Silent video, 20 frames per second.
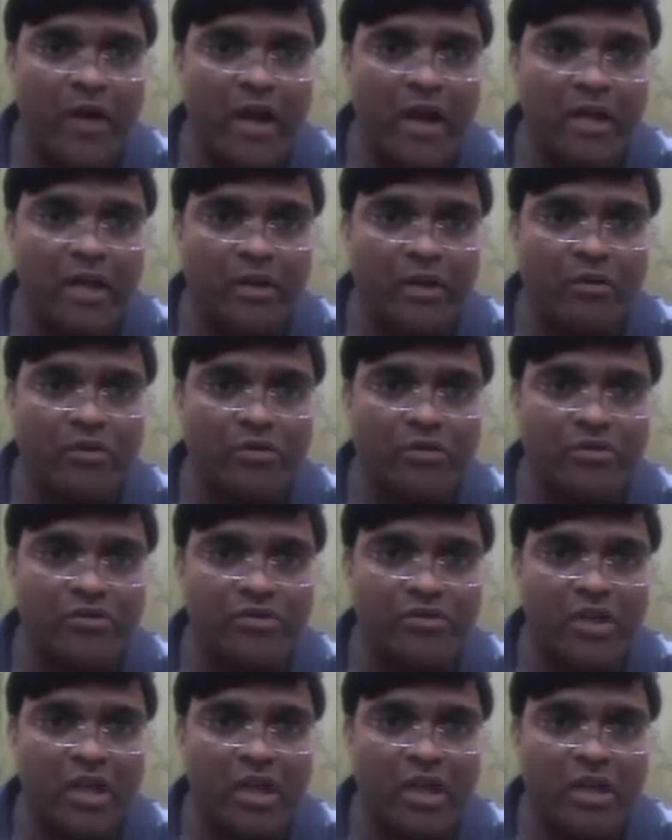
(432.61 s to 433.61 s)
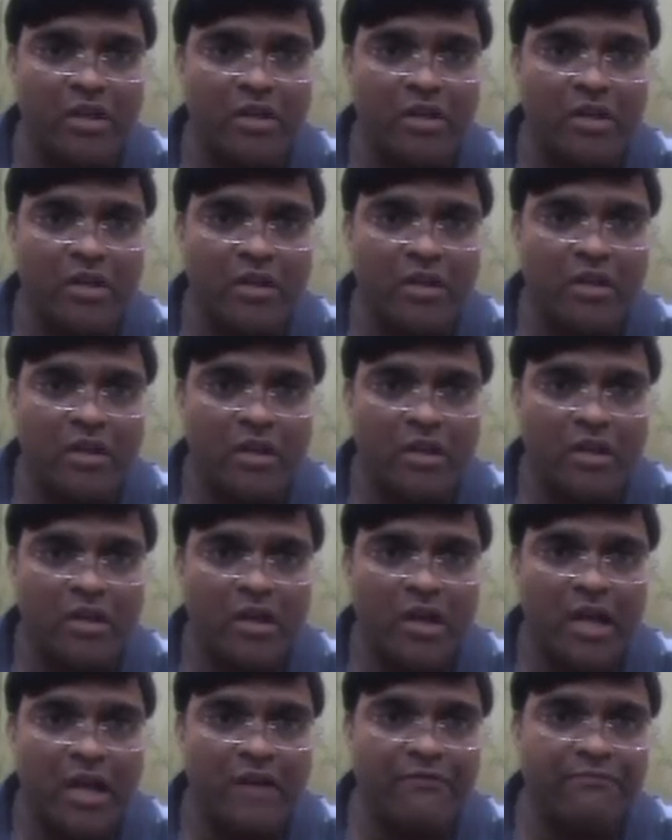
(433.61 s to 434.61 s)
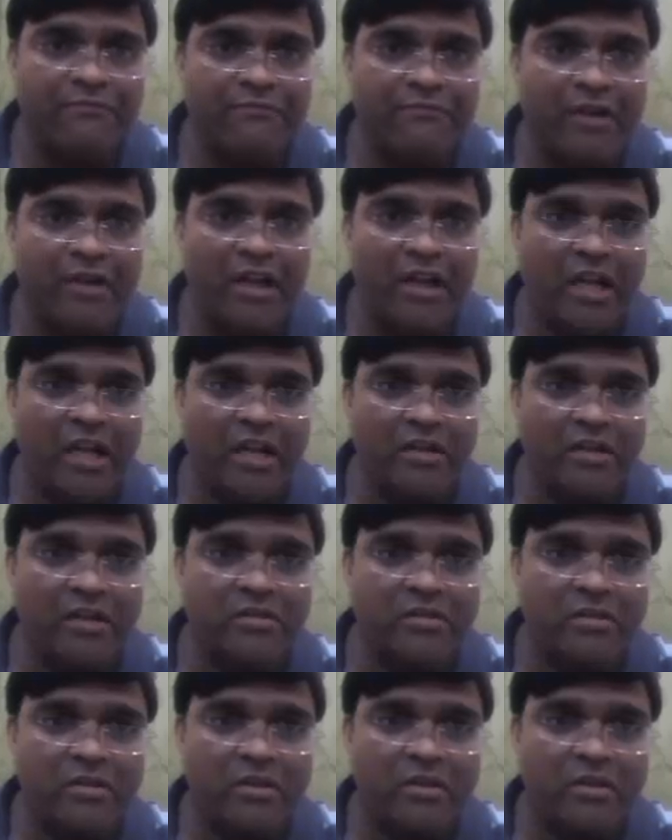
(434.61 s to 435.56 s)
the limit of y is of the form